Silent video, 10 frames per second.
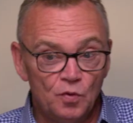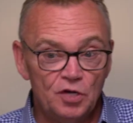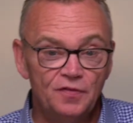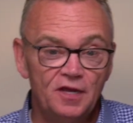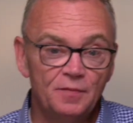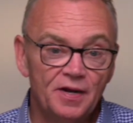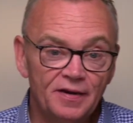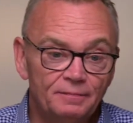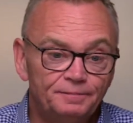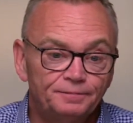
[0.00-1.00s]
you think about
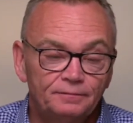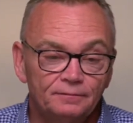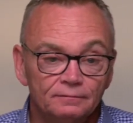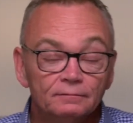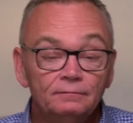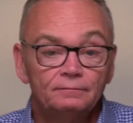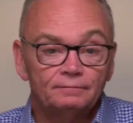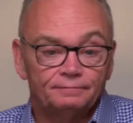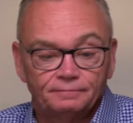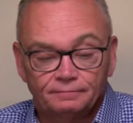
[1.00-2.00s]
it,
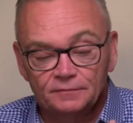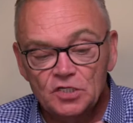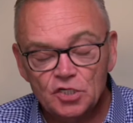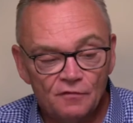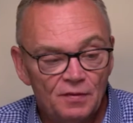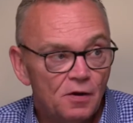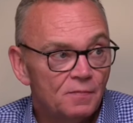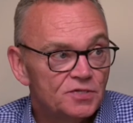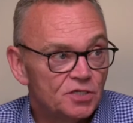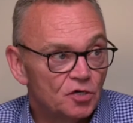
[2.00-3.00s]
solving
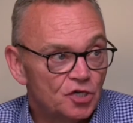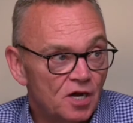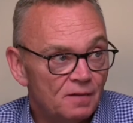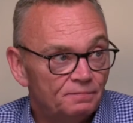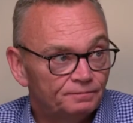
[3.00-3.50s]
problems is our job.